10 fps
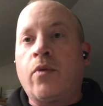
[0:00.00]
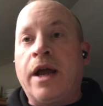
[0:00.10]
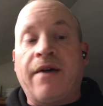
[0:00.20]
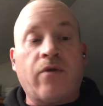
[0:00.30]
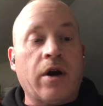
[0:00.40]
We
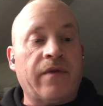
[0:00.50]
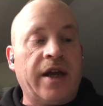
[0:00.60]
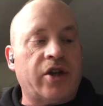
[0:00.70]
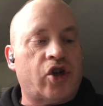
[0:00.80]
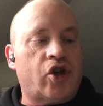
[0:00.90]
have one of
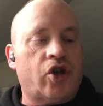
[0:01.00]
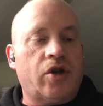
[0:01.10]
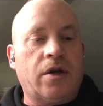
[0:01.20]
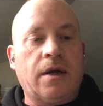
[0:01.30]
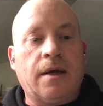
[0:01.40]
each.
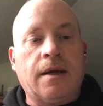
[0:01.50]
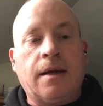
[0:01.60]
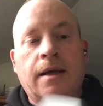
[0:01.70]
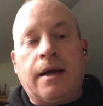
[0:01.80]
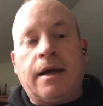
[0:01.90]

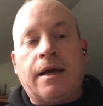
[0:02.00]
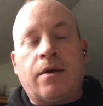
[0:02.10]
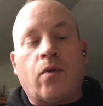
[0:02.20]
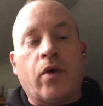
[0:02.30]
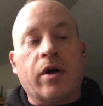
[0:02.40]
And
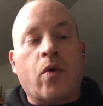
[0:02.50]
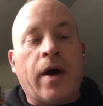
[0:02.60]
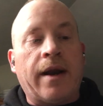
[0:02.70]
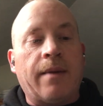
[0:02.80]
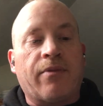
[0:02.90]
we're
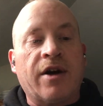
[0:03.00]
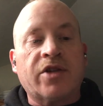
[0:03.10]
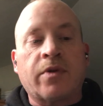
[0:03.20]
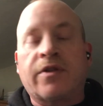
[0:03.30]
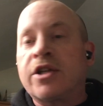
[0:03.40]
quite
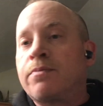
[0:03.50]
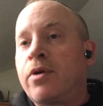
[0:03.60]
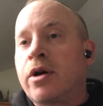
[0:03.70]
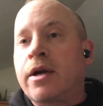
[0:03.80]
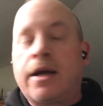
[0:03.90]
impressed with this
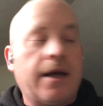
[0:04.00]
book.